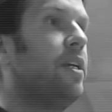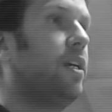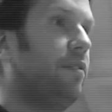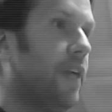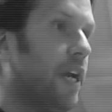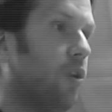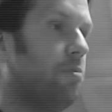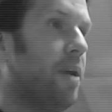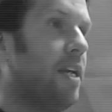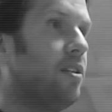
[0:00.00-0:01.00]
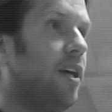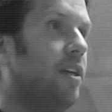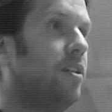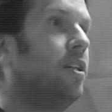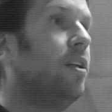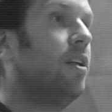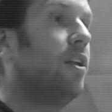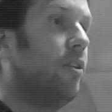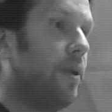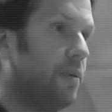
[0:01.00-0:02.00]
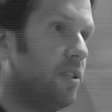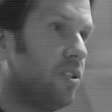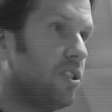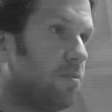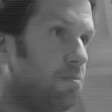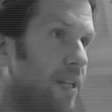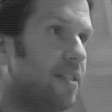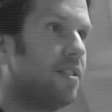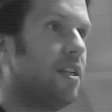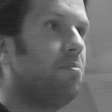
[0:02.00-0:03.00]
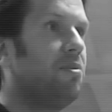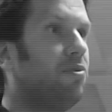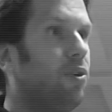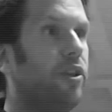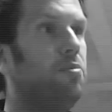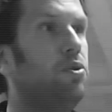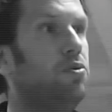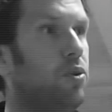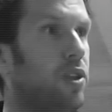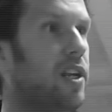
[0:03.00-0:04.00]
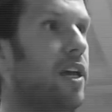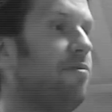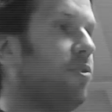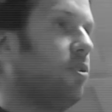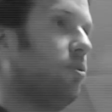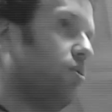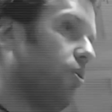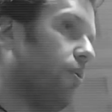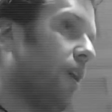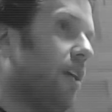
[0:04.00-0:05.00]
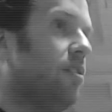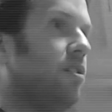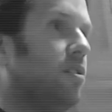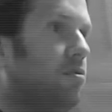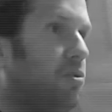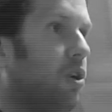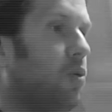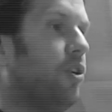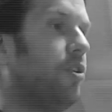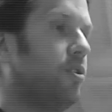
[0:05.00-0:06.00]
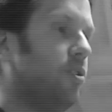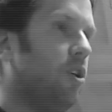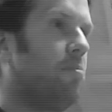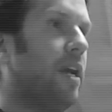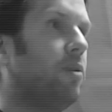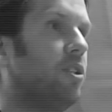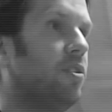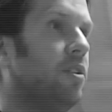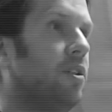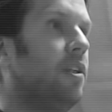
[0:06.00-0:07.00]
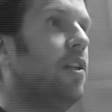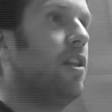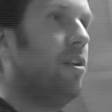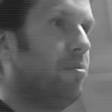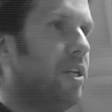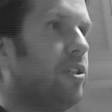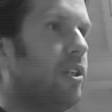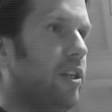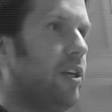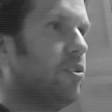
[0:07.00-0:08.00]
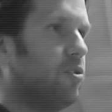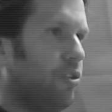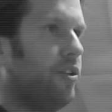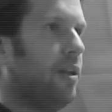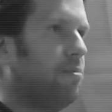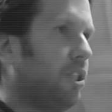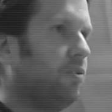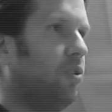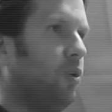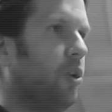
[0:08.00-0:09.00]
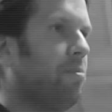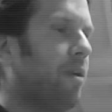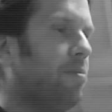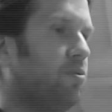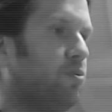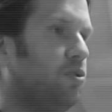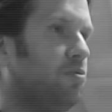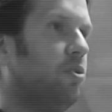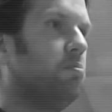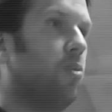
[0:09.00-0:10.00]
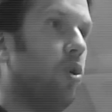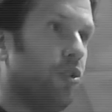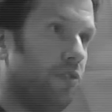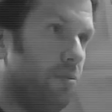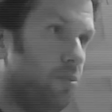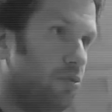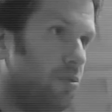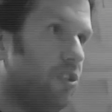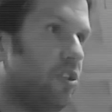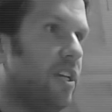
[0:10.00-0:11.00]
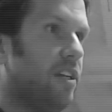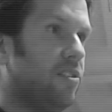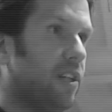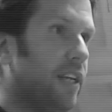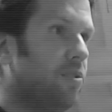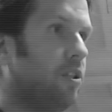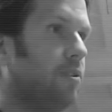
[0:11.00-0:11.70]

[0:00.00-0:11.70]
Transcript: If they are on the baseline, there is a split step before they move to the left, to the right, forward or backward. Basically, there's not that much forward or backward movement. Most of the movements in tennis are lateral.